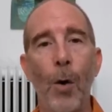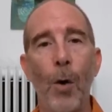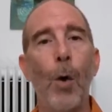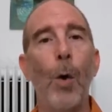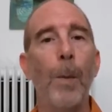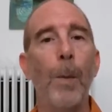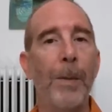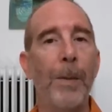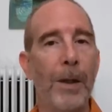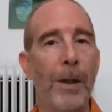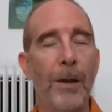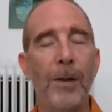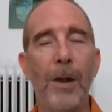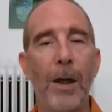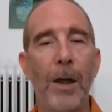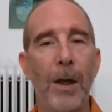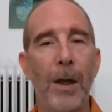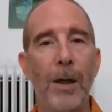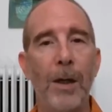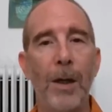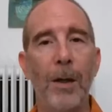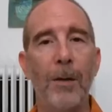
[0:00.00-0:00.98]
Om,
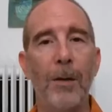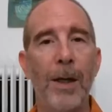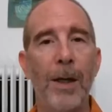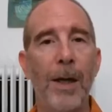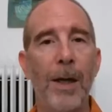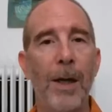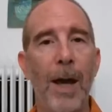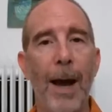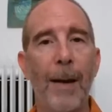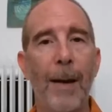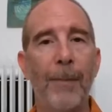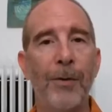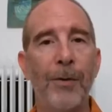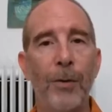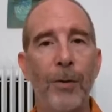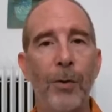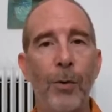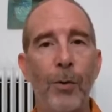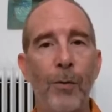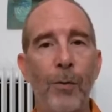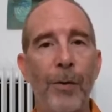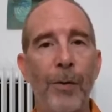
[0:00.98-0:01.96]
indicating the
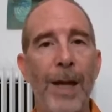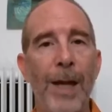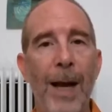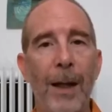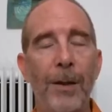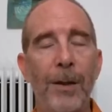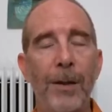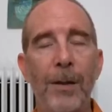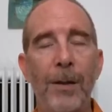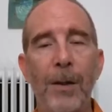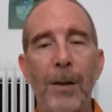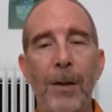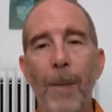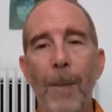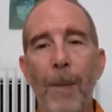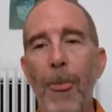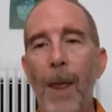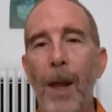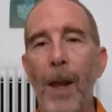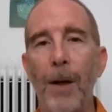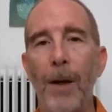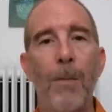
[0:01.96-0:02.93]
absolute
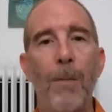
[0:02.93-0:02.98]
reality,